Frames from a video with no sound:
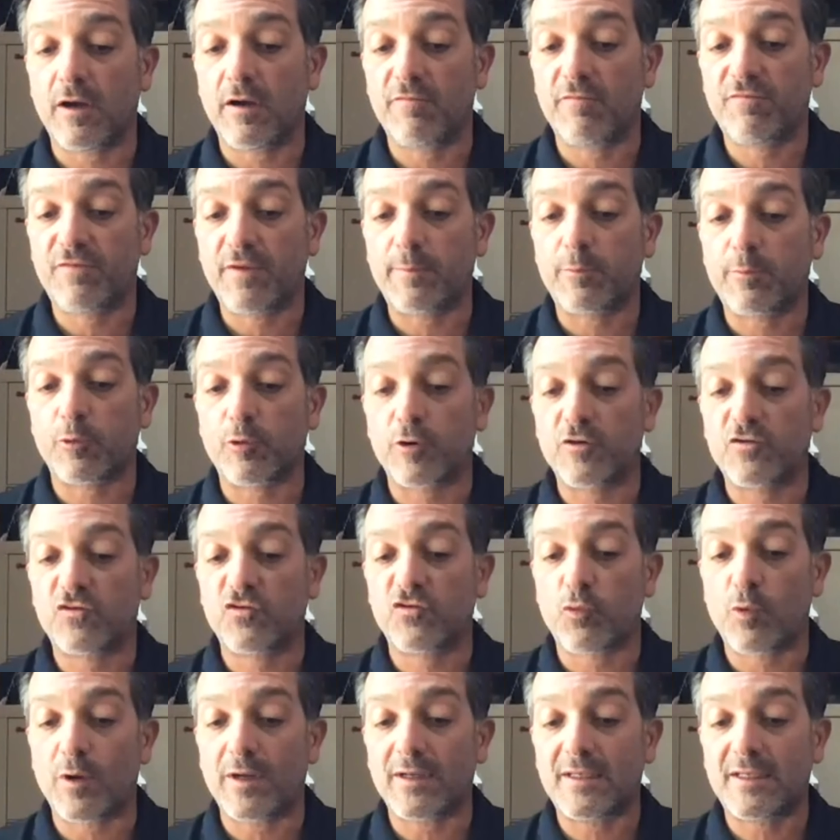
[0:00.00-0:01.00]
February
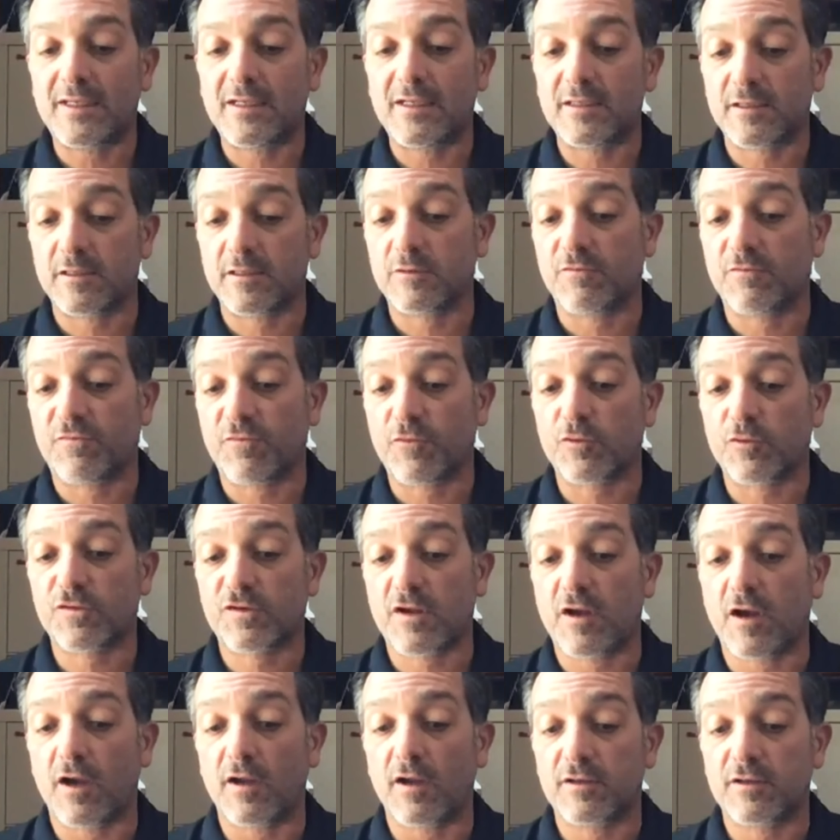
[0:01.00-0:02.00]
20th, and the first
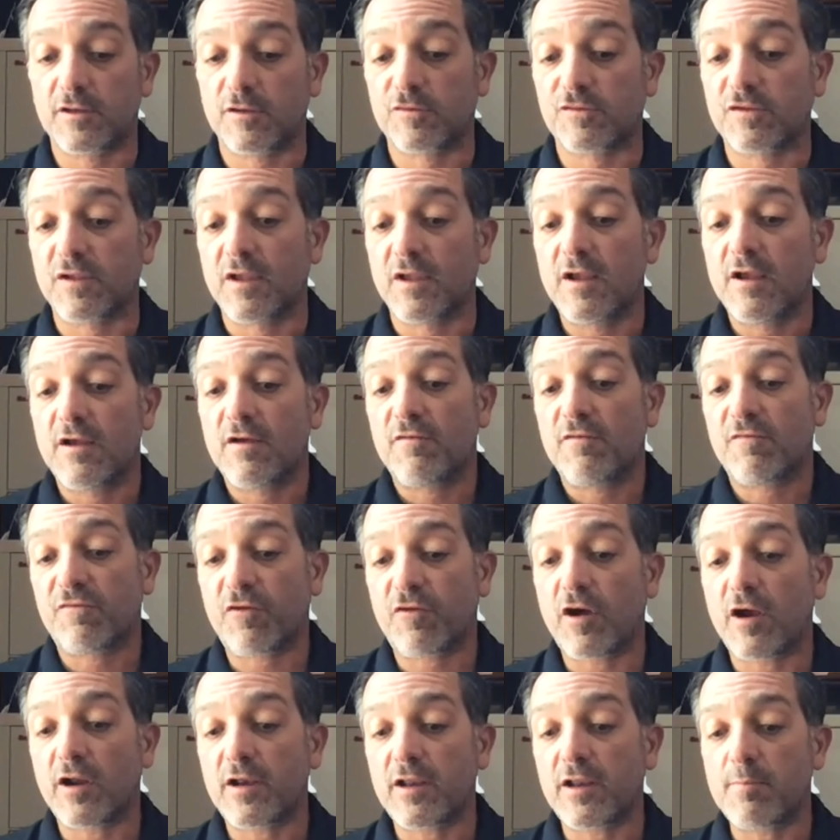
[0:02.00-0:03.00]
contest
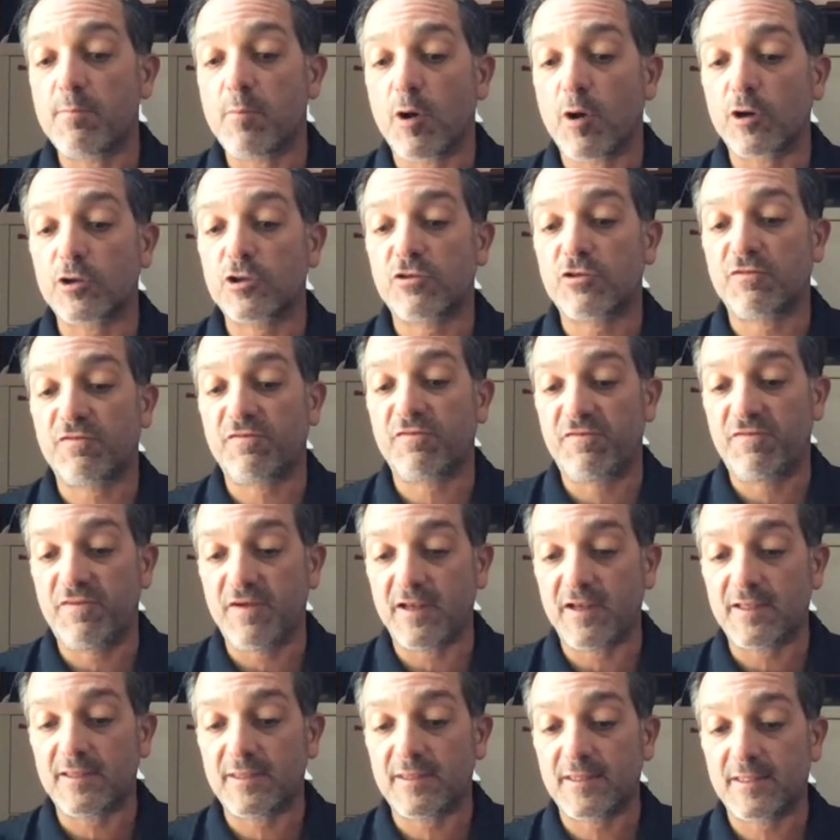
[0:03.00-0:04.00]
Friday, March
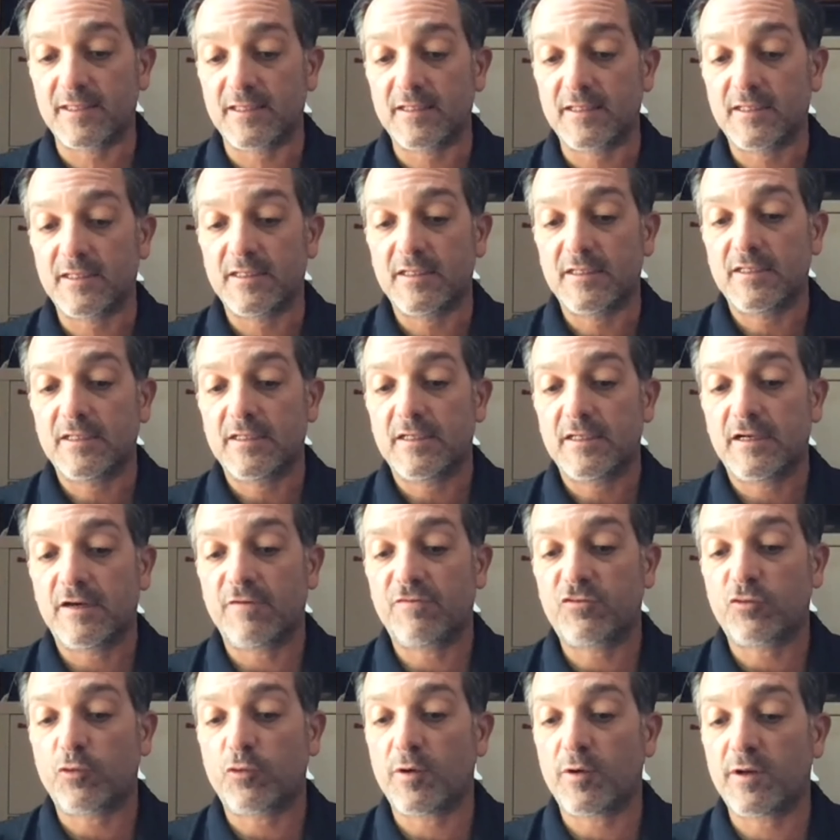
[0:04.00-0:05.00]
5th of
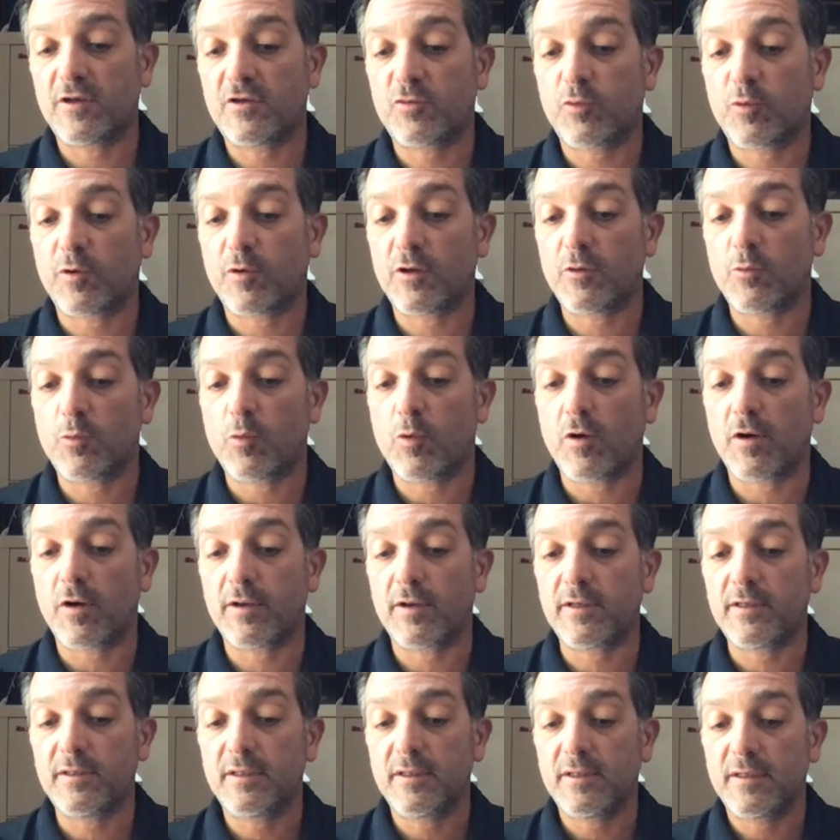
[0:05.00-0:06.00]
2021.